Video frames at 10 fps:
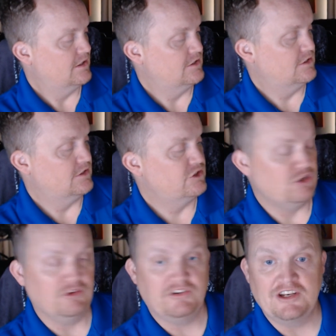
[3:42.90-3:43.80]
So you
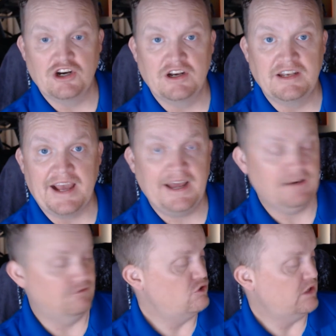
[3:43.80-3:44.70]
said you're a dad of
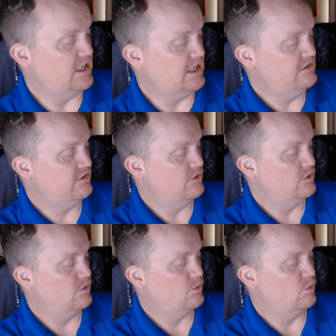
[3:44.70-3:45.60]
2 kids.
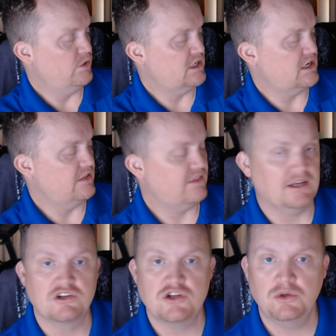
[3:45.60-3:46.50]
We could cut that
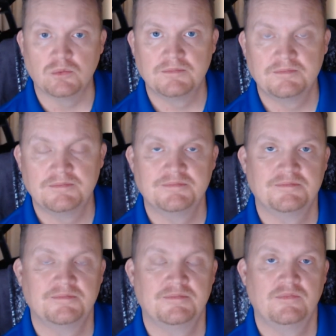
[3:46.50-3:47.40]
in 2.
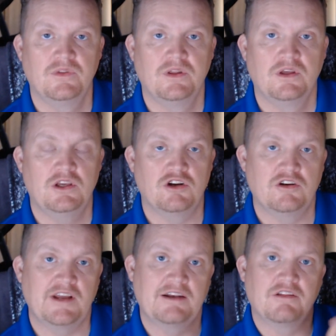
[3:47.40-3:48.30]
You're
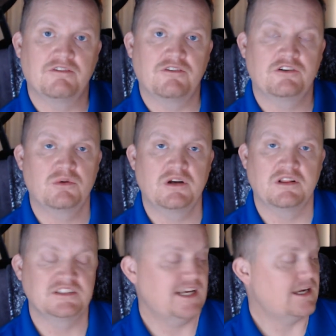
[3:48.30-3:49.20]
dad to the first one and the
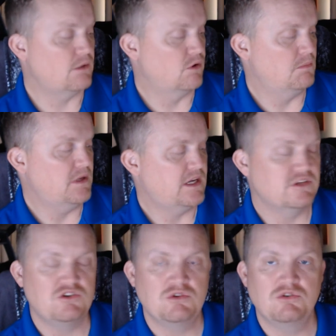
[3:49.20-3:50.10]
second one,
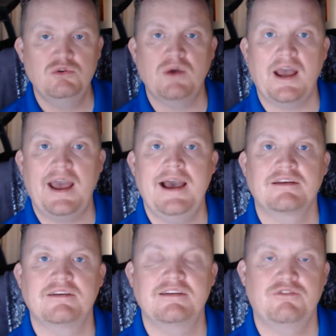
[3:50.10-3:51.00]
because you do
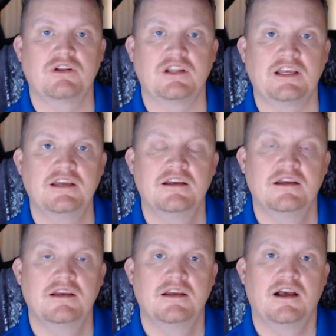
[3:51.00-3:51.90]
act differently
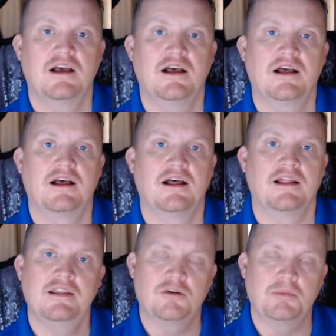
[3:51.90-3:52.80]
a
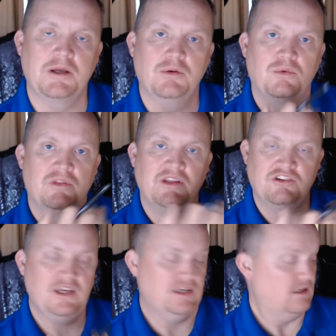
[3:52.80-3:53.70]
little bit with each
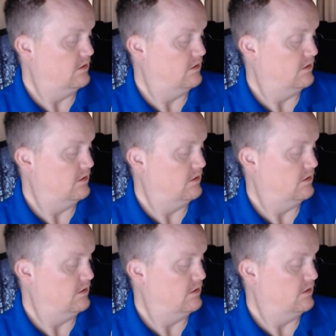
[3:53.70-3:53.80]
kid.